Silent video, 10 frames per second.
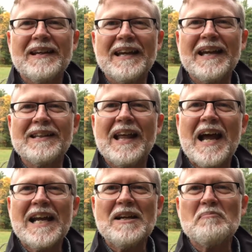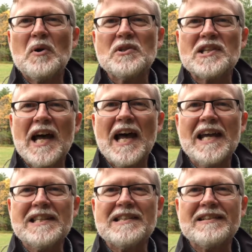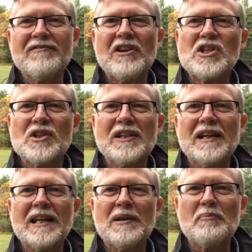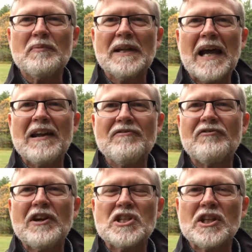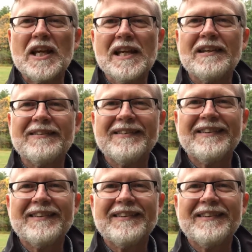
uh, lining both sides and eventually you end up down at French Lake